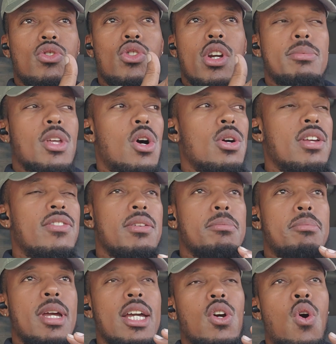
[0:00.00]
crypto, even
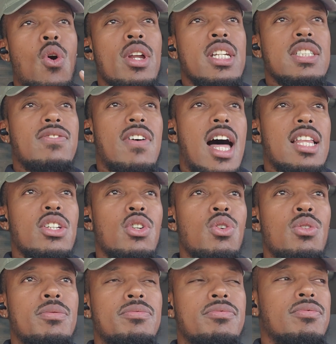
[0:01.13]
Bitcoin, is
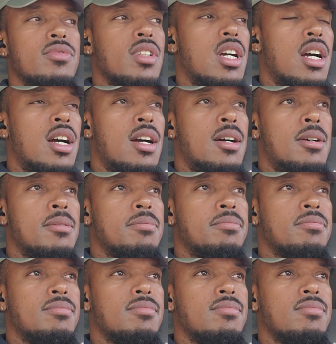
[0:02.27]
volatile. Um,